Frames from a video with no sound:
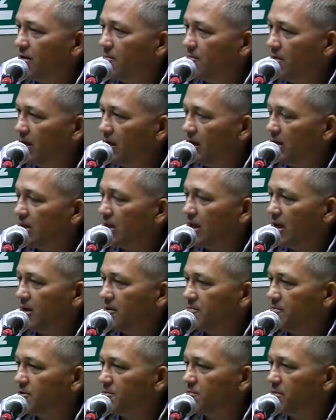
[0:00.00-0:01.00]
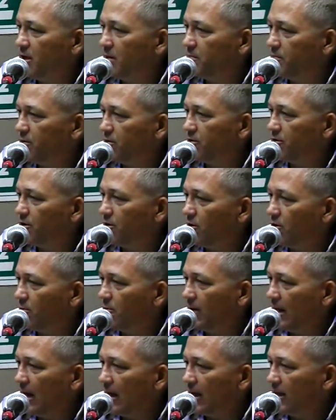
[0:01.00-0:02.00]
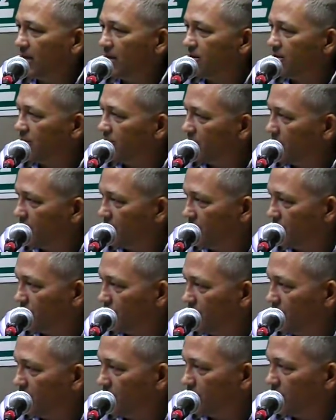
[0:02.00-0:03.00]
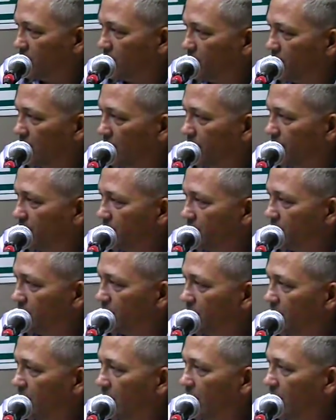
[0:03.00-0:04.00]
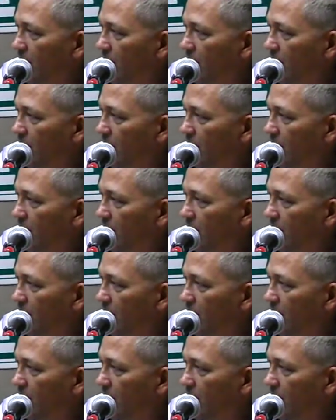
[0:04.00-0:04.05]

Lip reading: many times people to go back into the country, into the province,